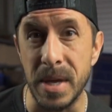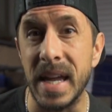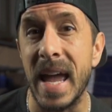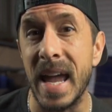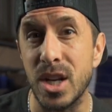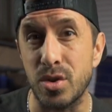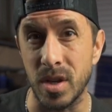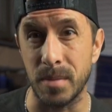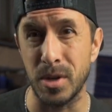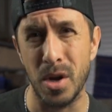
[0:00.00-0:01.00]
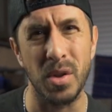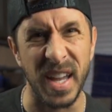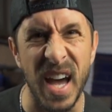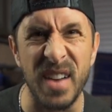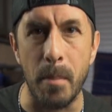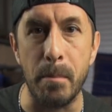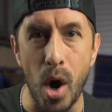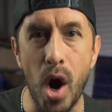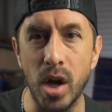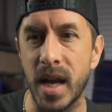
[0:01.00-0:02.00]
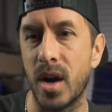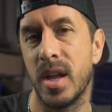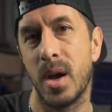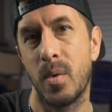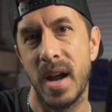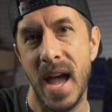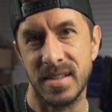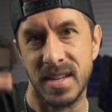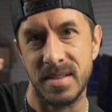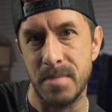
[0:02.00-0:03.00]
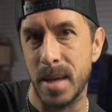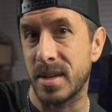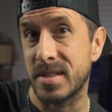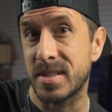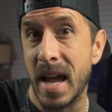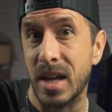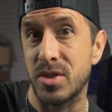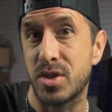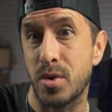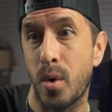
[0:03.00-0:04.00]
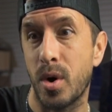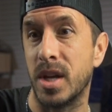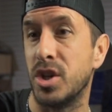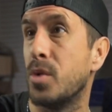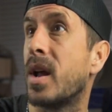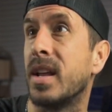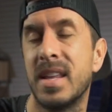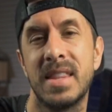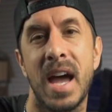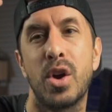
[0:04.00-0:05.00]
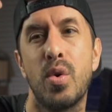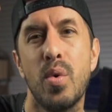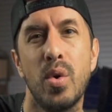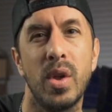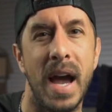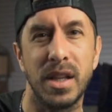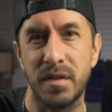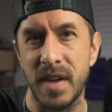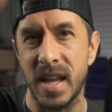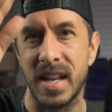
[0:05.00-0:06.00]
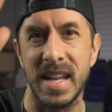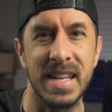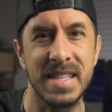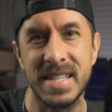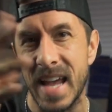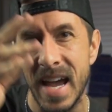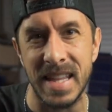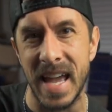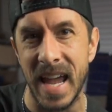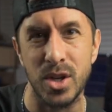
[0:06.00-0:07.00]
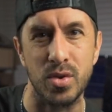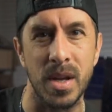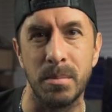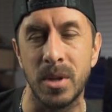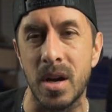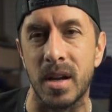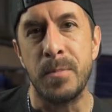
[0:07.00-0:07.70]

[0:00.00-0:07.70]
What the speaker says: big atrium, you know, like kind of a mall area where it has maybe a second story and you want to get that cool elevated inside the atrium look.